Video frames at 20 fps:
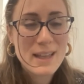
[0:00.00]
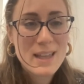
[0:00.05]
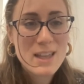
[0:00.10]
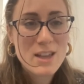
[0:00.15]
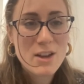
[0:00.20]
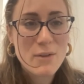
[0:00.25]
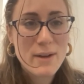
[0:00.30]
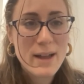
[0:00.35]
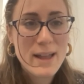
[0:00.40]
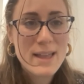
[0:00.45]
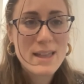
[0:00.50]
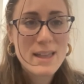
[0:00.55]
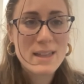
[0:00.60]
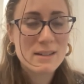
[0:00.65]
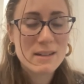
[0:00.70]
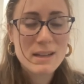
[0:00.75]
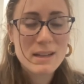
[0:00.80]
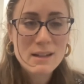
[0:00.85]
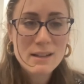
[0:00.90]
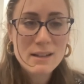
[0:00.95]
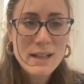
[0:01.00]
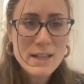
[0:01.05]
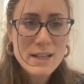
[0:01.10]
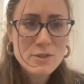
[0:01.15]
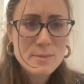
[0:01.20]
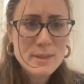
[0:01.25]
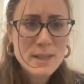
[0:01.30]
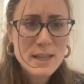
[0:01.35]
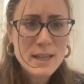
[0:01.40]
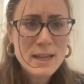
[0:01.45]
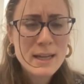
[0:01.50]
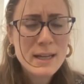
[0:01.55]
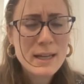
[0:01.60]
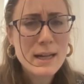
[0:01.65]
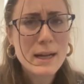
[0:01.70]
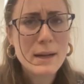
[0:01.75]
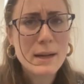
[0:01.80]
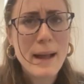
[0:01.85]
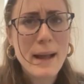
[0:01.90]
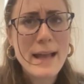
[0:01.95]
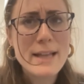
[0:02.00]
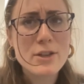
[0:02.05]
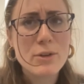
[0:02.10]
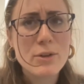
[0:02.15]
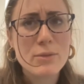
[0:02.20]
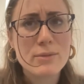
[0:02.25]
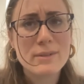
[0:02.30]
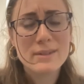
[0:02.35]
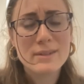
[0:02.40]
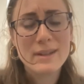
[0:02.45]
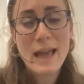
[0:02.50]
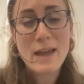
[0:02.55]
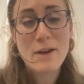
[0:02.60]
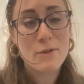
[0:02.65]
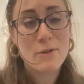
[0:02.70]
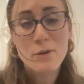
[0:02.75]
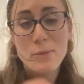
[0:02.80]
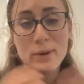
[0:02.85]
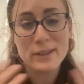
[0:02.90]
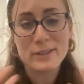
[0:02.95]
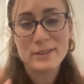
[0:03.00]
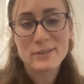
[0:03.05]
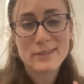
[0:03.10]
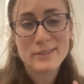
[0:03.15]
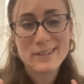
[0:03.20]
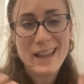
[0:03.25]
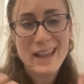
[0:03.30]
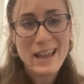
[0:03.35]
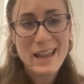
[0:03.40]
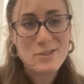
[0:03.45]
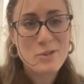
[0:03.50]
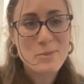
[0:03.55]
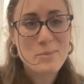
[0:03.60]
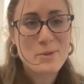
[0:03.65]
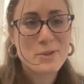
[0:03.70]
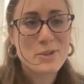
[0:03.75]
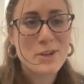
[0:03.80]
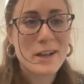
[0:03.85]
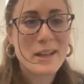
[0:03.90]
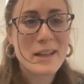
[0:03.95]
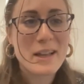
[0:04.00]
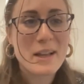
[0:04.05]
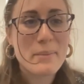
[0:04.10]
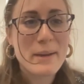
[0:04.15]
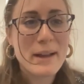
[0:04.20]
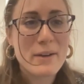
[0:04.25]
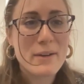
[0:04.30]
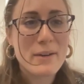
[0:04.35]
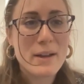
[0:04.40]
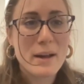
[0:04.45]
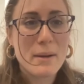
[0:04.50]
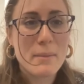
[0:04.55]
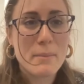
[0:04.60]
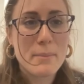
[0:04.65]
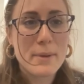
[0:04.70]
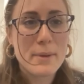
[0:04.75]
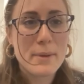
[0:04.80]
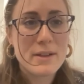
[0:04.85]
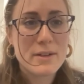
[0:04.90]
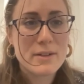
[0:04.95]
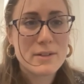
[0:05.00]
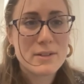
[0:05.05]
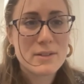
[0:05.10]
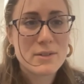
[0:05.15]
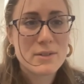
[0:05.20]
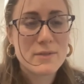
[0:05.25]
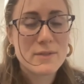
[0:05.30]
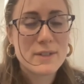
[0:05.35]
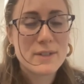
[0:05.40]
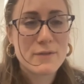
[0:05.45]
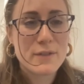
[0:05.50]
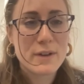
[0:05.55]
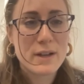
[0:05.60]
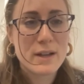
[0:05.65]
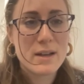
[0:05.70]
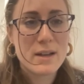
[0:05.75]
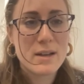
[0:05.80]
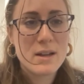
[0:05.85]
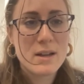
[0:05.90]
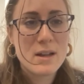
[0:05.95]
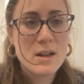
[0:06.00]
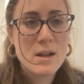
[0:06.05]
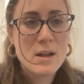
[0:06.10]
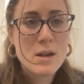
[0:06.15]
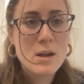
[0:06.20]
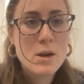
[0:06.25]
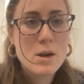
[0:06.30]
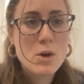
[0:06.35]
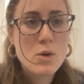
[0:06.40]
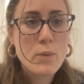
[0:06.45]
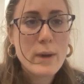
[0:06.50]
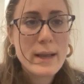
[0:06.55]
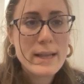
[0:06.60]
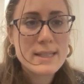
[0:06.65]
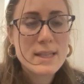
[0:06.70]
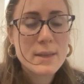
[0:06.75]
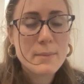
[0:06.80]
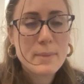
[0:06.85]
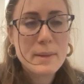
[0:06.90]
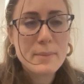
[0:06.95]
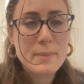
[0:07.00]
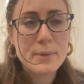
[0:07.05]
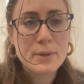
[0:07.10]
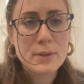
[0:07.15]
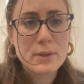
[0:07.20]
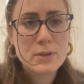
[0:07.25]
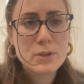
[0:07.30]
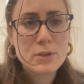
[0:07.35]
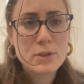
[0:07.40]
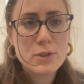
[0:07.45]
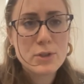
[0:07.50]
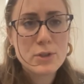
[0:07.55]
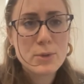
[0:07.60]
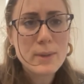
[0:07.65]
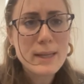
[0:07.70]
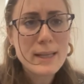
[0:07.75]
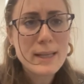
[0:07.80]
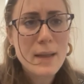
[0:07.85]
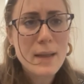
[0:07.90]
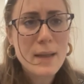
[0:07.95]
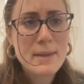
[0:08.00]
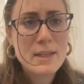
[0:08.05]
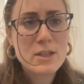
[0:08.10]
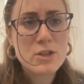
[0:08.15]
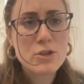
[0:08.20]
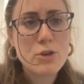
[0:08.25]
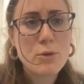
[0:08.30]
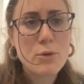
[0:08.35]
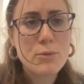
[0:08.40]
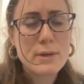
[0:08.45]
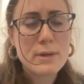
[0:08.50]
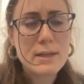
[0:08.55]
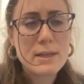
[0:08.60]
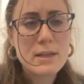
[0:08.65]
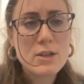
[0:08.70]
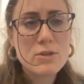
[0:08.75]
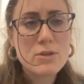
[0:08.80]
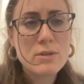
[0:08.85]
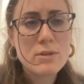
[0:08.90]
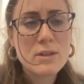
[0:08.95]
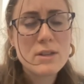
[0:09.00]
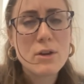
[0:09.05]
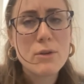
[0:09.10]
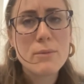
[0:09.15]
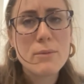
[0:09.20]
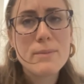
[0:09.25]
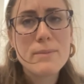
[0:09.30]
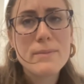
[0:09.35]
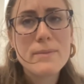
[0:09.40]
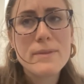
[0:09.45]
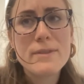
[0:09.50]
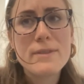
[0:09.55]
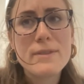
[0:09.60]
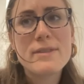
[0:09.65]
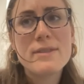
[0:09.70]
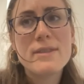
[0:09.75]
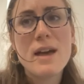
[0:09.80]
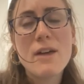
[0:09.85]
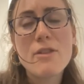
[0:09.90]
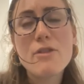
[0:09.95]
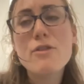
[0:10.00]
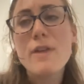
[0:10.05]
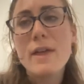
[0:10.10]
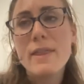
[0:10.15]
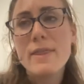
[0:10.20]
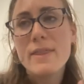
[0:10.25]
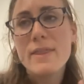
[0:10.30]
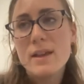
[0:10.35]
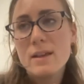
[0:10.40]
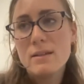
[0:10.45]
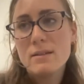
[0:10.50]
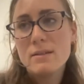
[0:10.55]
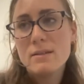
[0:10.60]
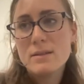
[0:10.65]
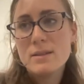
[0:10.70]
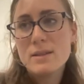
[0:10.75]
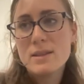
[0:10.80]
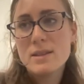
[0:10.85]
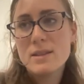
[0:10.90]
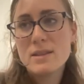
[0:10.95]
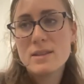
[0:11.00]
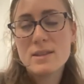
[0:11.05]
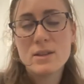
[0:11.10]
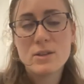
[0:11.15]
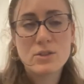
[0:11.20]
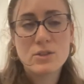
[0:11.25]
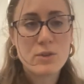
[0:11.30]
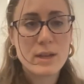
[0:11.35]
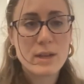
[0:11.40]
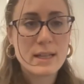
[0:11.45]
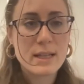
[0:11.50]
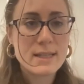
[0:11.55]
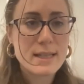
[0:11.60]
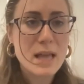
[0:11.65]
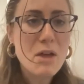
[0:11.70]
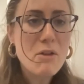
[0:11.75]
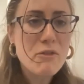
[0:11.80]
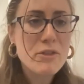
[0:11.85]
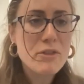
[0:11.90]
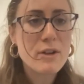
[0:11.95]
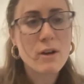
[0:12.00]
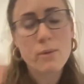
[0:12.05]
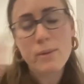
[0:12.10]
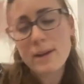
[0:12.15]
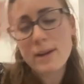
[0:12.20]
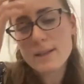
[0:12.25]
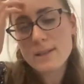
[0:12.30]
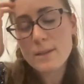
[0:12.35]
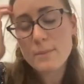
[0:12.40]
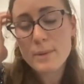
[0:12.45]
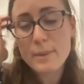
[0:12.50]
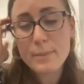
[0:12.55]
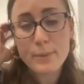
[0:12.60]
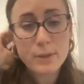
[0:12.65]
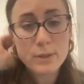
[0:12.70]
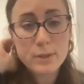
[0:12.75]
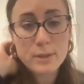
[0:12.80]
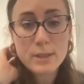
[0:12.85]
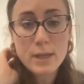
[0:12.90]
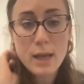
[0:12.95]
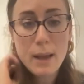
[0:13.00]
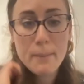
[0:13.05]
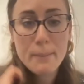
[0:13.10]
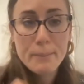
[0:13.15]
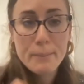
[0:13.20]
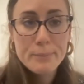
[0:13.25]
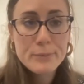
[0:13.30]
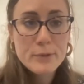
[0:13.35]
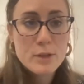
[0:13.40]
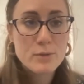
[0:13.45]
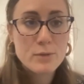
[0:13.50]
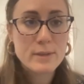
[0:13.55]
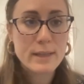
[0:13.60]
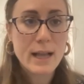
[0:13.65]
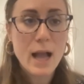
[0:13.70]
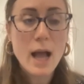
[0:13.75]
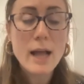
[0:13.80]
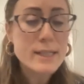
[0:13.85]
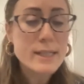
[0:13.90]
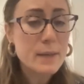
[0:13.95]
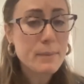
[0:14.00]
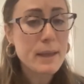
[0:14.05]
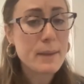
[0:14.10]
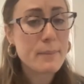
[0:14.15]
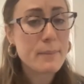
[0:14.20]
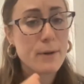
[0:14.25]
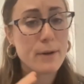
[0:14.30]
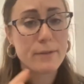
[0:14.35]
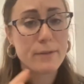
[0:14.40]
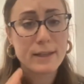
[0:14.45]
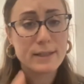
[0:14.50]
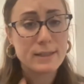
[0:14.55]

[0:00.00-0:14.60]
you know, in, in a classroom setting. Um, I don't, I don't know what age group you're talking about, um, but there's sort of different ways that people do it. I mean, you don't, you, you know, other than the silk screen itself, there are ways that people um, use like contact paper and